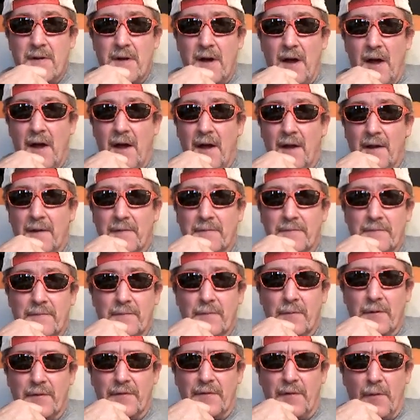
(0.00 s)

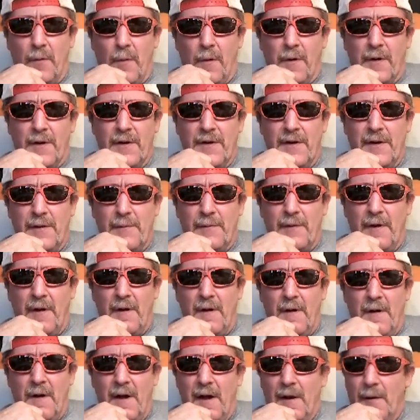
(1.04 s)
Was it Oregon,
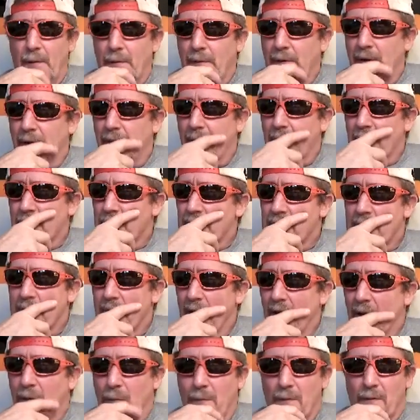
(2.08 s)
Utah? I don't know.
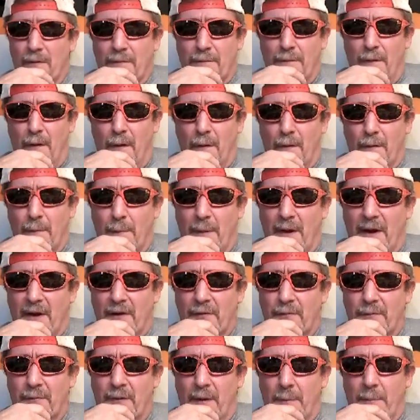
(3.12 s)
I don't really follow
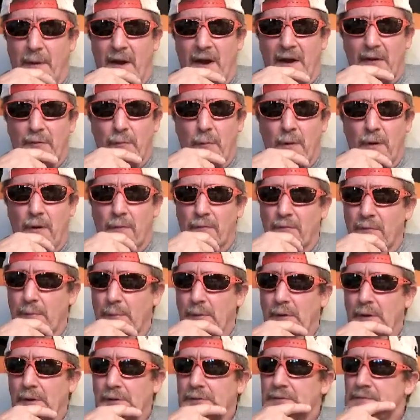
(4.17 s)
the Pac-12 as
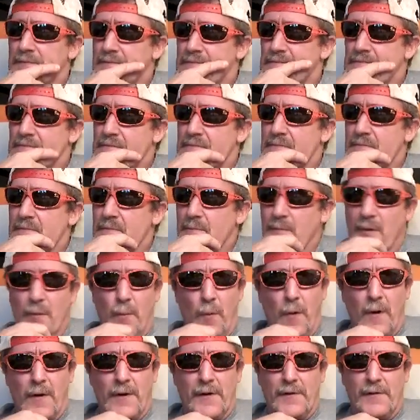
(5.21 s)
much. Been
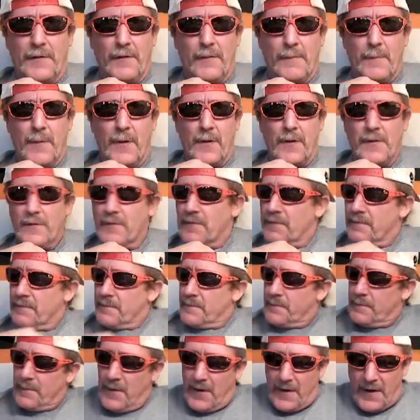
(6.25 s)
working too much.
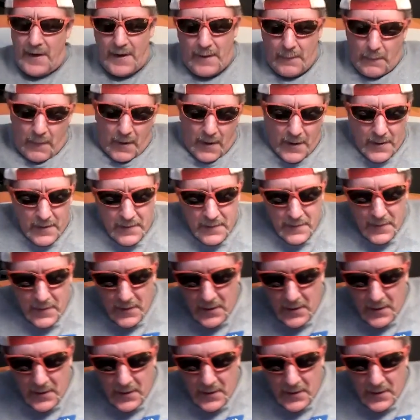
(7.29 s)
But anyway,